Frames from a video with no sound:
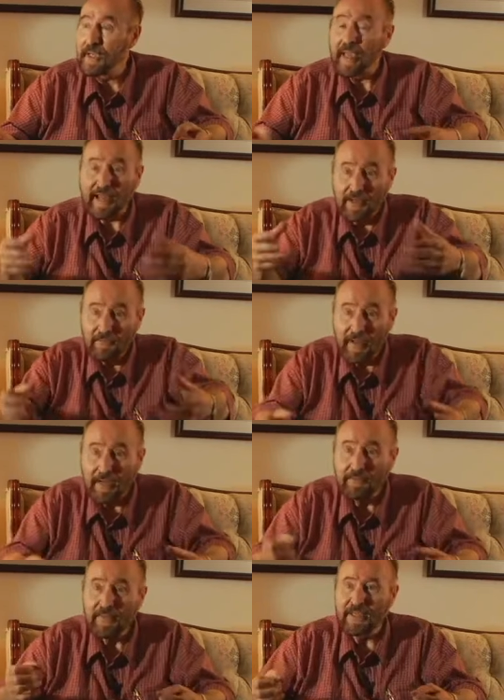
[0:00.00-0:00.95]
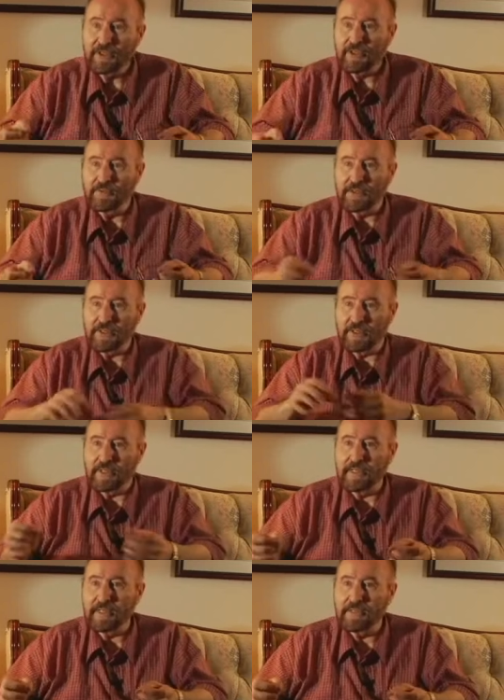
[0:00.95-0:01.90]
and develop the instruments that are
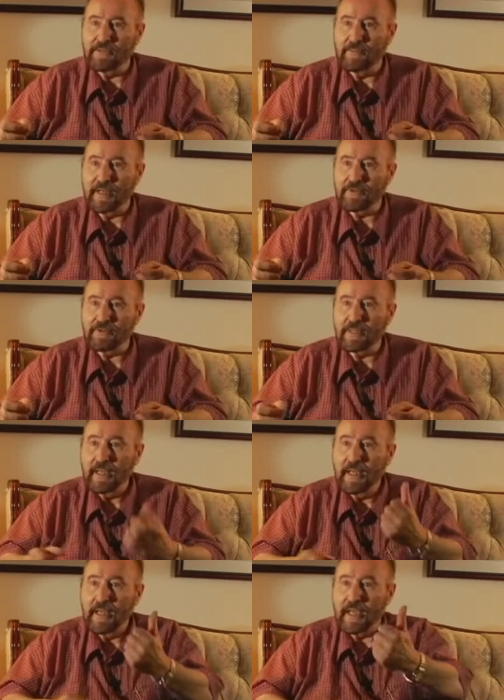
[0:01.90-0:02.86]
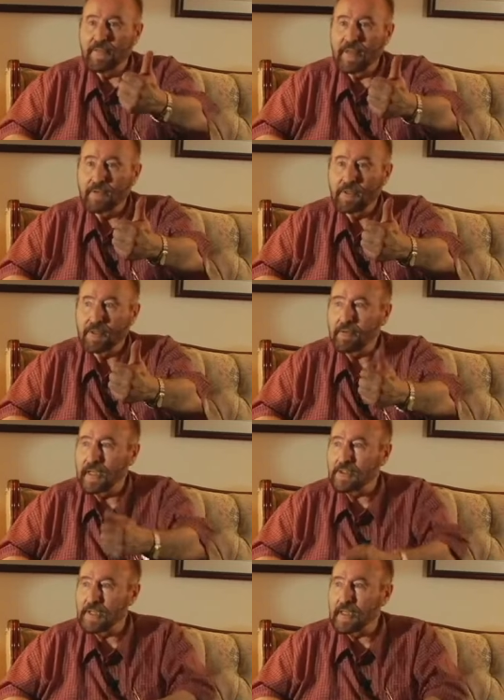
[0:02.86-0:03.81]
needed to measure it, and then we'll
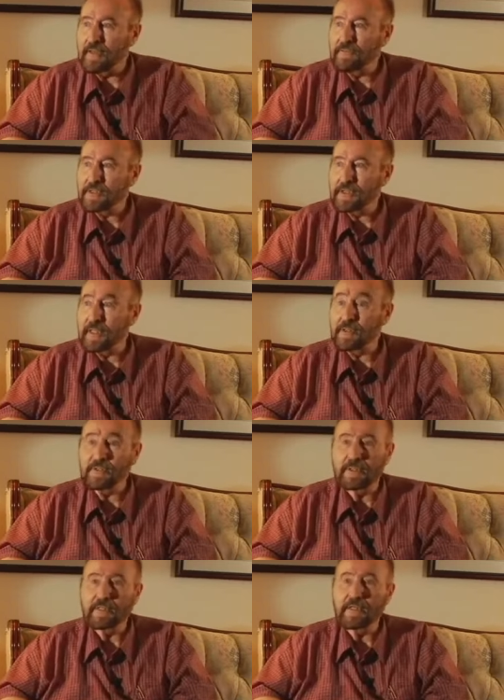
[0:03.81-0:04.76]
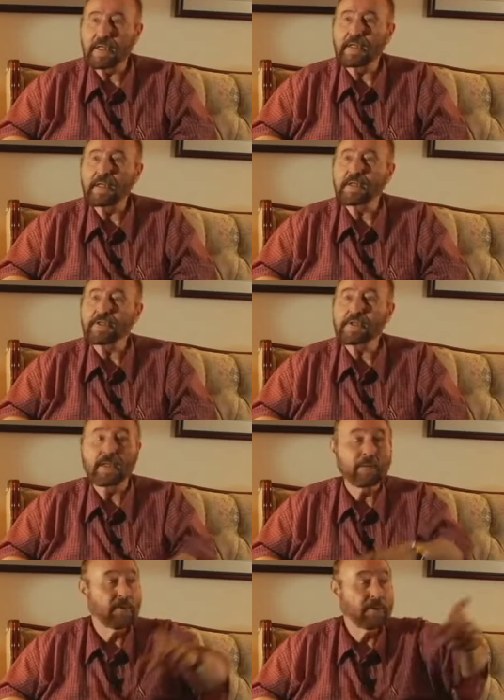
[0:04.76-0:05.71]
gradually have a science and a technology
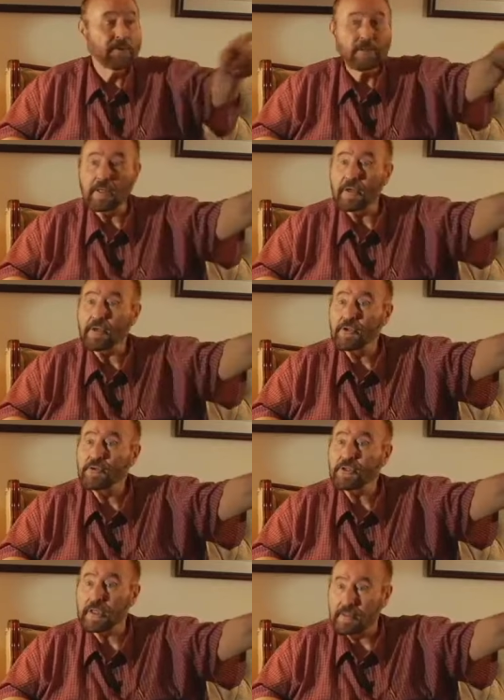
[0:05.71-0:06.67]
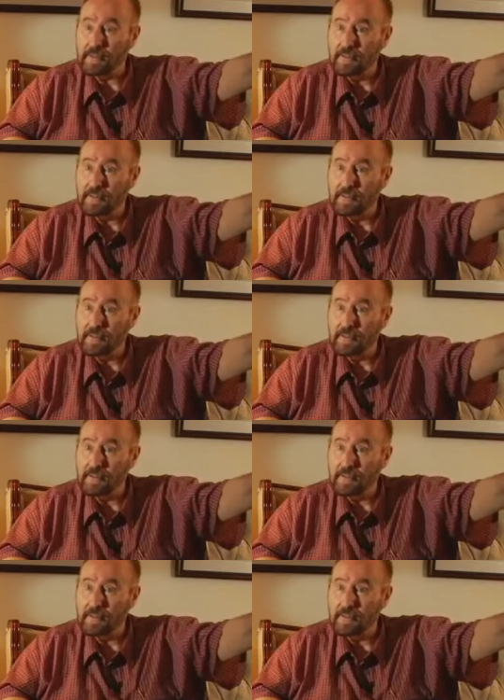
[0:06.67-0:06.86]
that we'll start using.